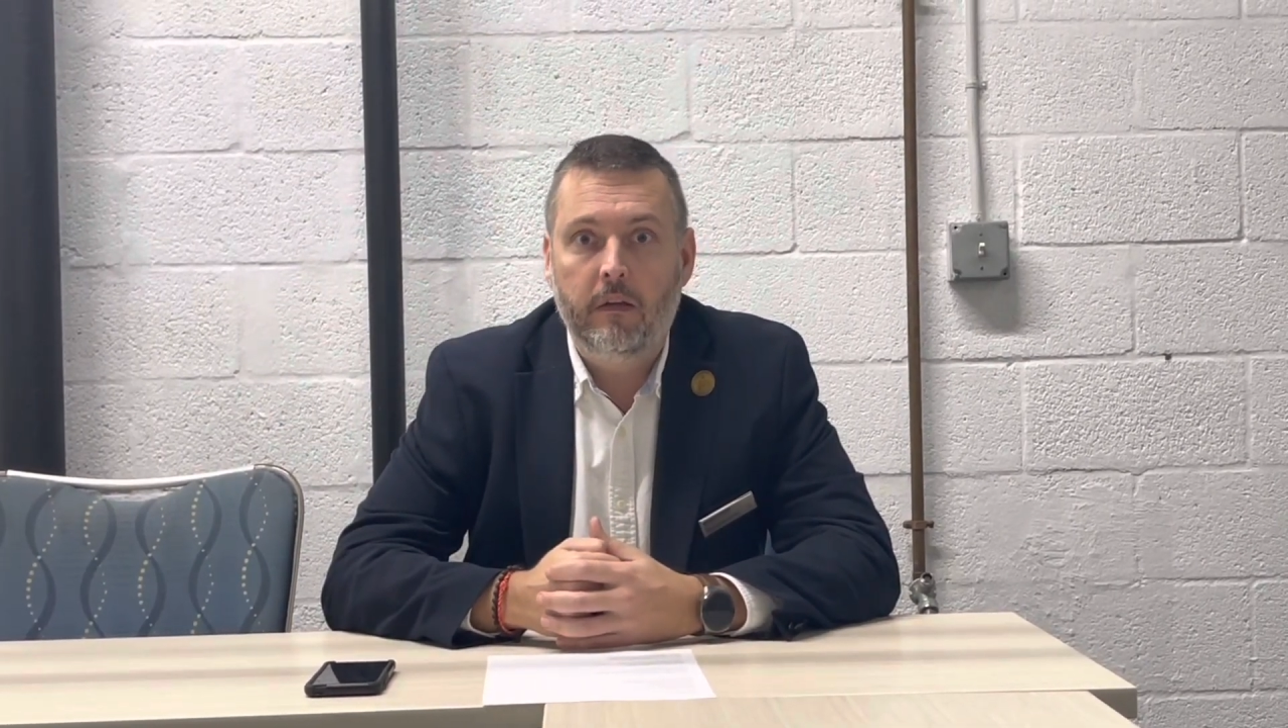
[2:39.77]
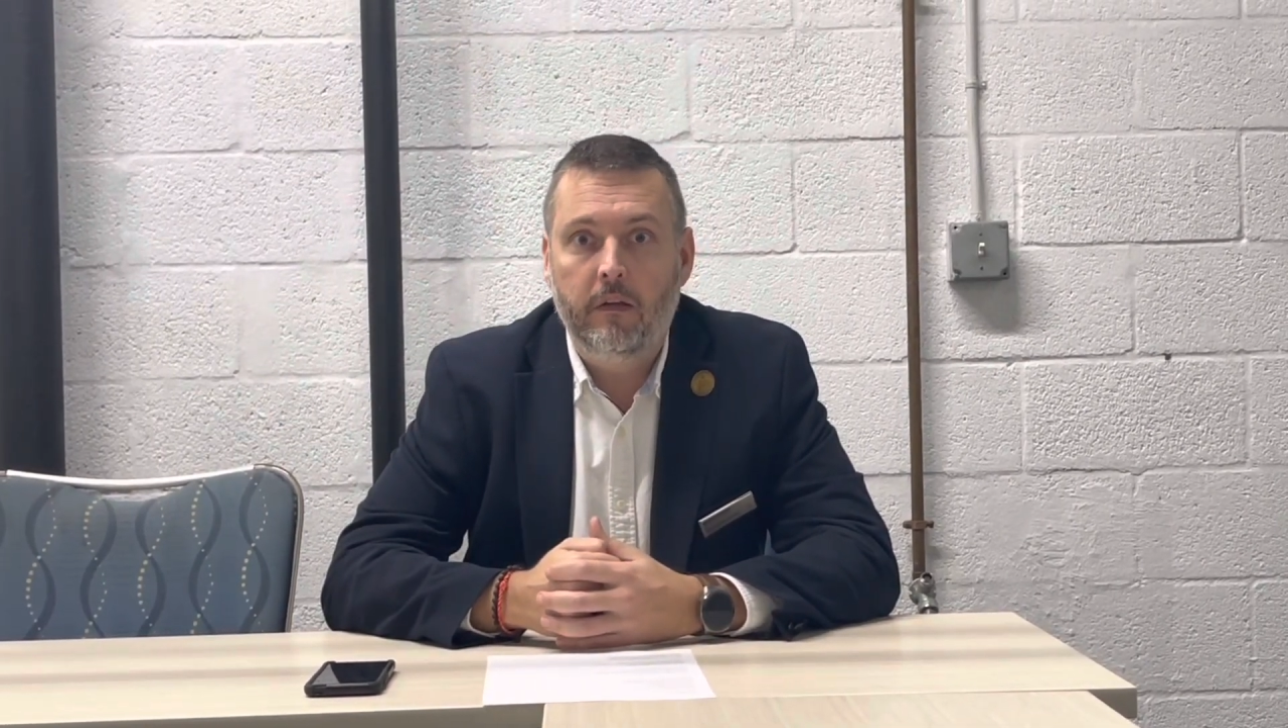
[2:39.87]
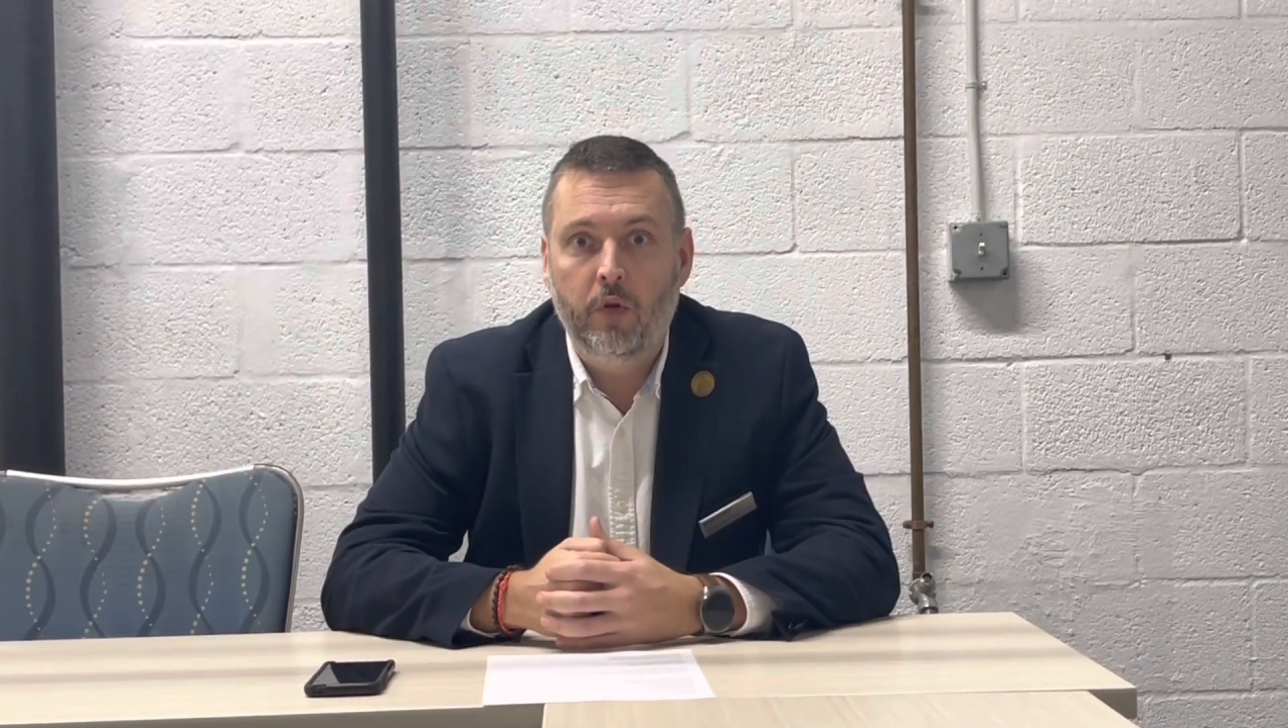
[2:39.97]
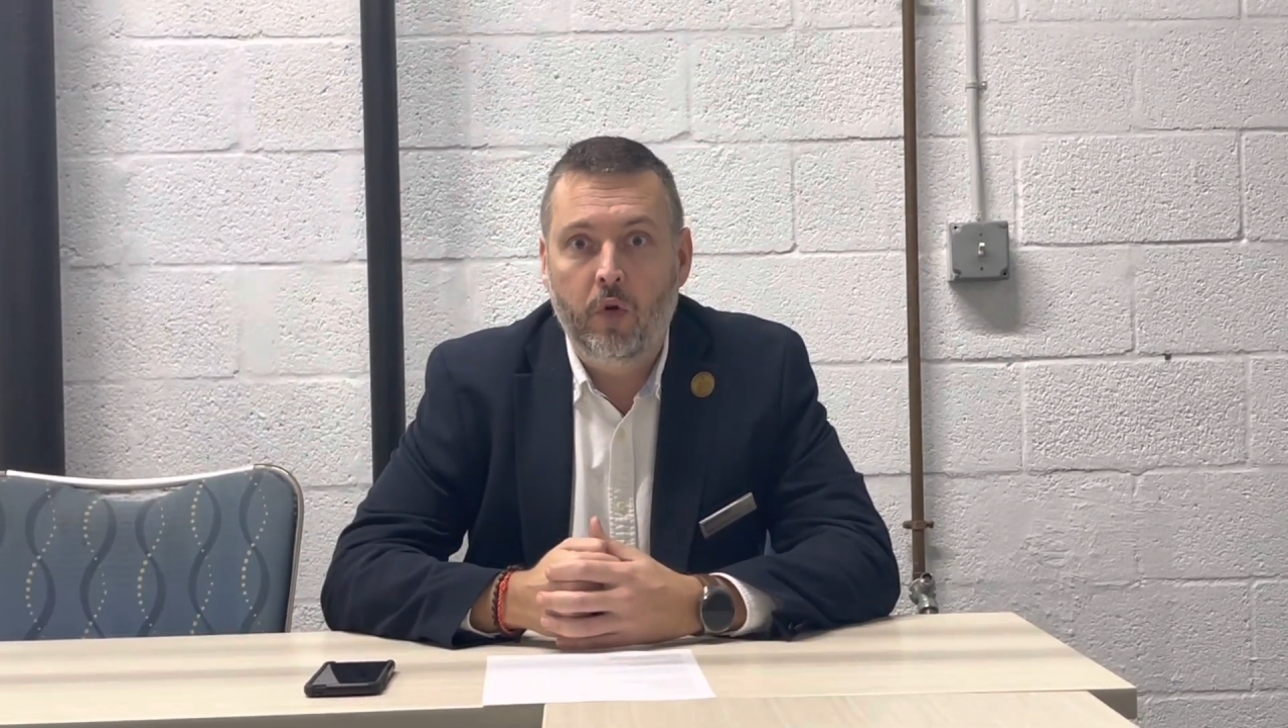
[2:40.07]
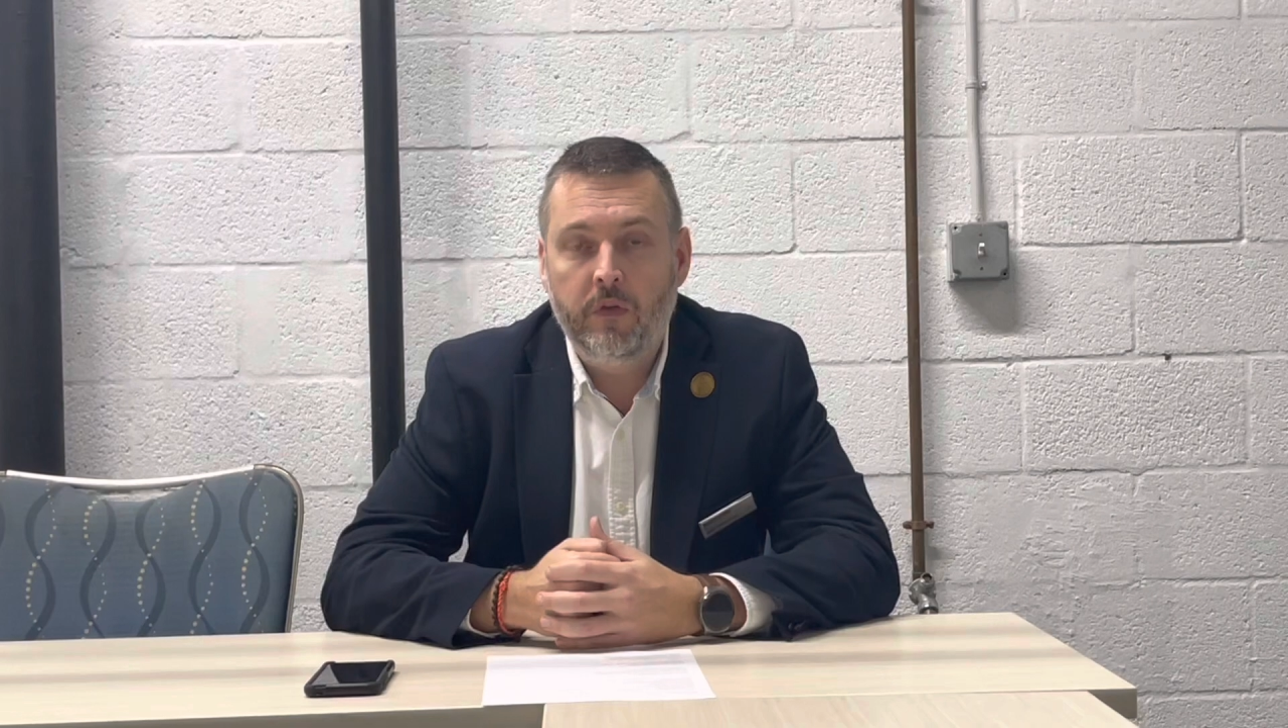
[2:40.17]

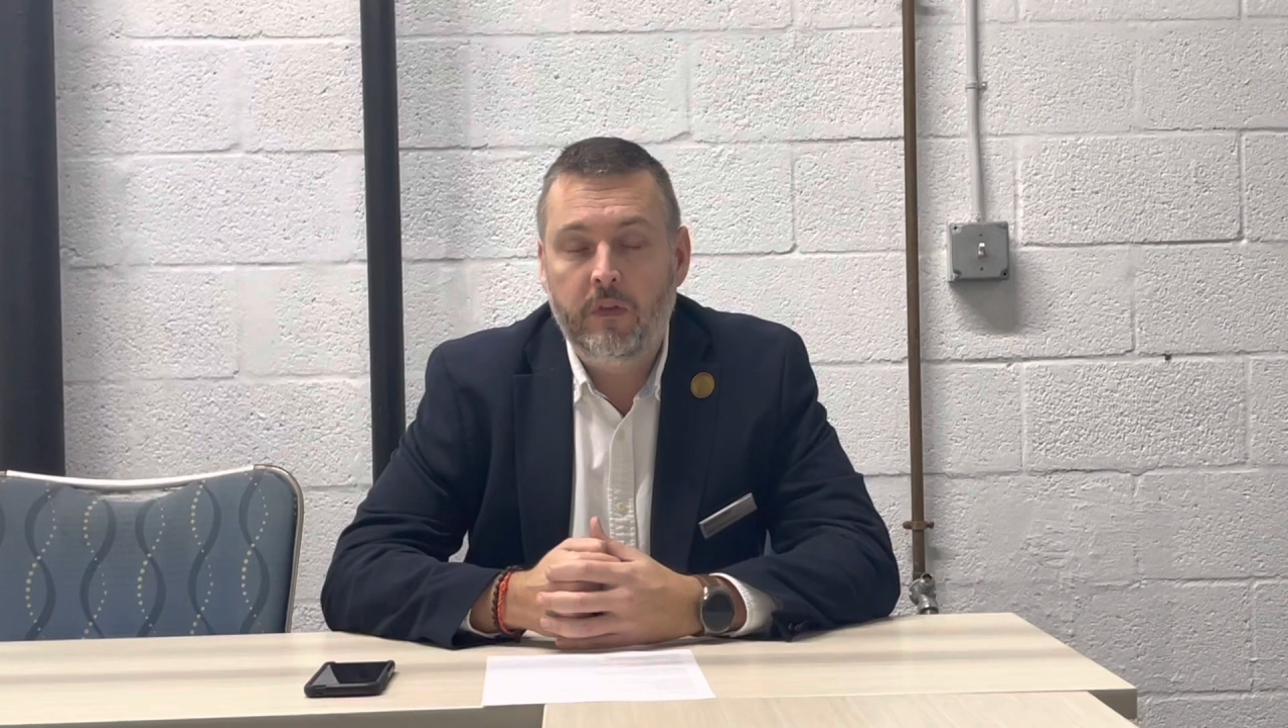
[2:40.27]
noise